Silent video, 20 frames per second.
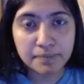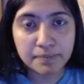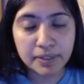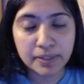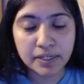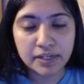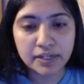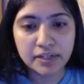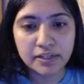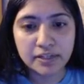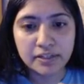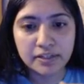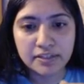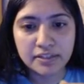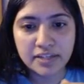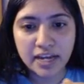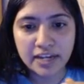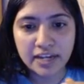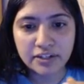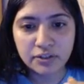because
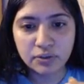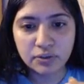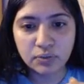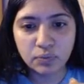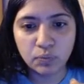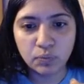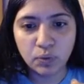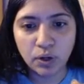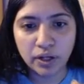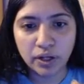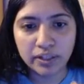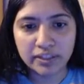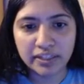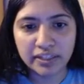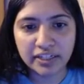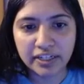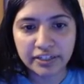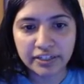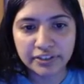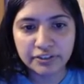I don't want the
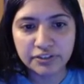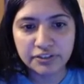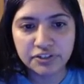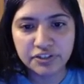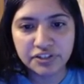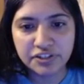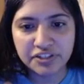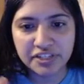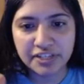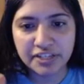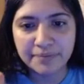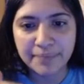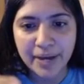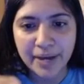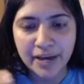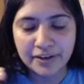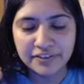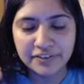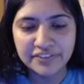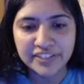colors to seep
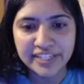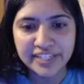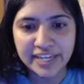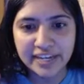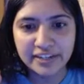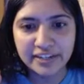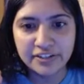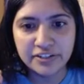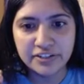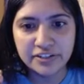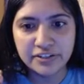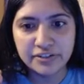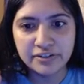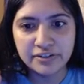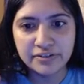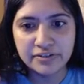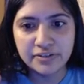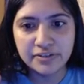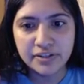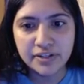out of the
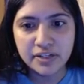edges